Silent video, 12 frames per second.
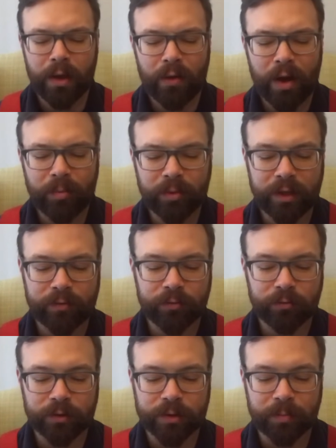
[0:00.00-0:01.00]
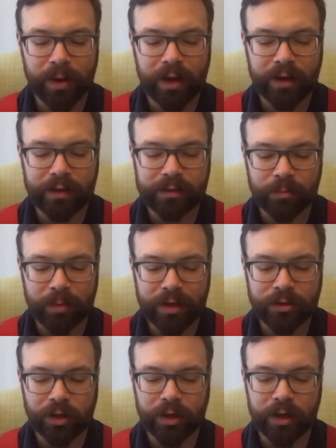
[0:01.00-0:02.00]
I believe responding is a
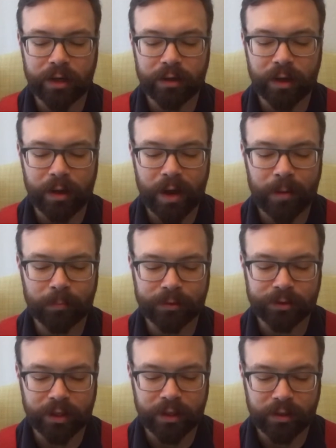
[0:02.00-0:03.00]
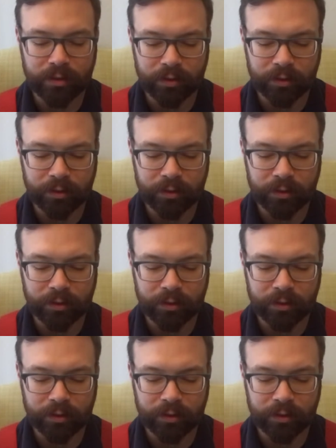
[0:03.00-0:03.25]
major key in accomplishing anything.